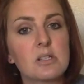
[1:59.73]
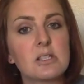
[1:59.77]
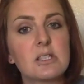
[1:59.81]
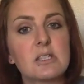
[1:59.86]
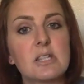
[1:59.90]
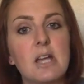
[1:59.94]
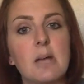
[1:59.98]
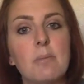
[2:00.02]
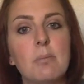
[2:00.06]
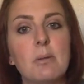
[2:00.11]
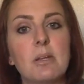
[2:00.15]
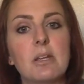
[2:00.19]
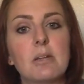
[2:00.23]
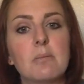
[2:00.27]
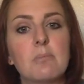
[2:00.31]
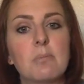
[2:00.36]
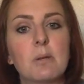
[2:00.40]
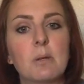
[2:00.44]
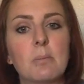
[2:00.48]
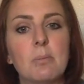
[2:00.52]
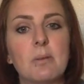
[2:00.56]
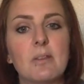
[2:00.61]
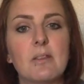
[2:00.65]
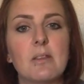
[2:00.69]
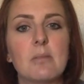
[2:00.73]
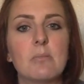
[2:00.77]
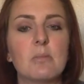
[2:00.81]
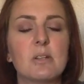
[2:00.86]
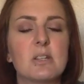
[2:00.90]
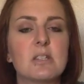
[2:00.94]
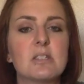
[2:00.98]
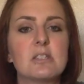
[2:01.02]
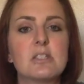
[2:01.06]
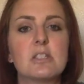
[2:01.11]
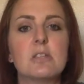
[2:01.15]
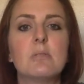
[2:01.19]
stopping and burping them.
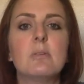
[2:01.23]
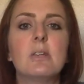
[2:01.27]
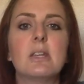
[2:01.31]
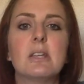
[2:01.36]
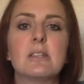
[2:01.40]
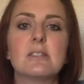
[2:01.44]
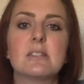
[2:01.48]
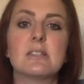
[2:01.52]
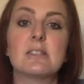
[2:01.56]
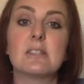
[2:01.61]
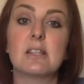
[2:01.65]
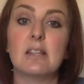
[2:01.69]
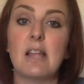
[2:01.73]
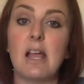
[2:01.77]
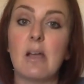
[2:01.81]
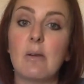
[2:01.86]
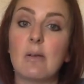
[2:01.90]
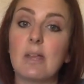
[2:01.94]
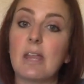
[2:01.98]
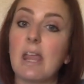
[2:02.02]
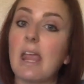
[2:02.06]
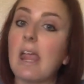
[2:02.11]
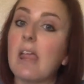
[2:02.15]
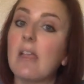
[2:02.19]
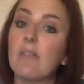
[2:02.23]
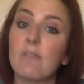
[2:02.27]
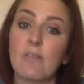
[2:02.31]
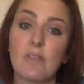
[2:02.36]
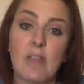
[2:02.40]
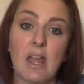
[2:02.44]
What it's doing is it's allowing for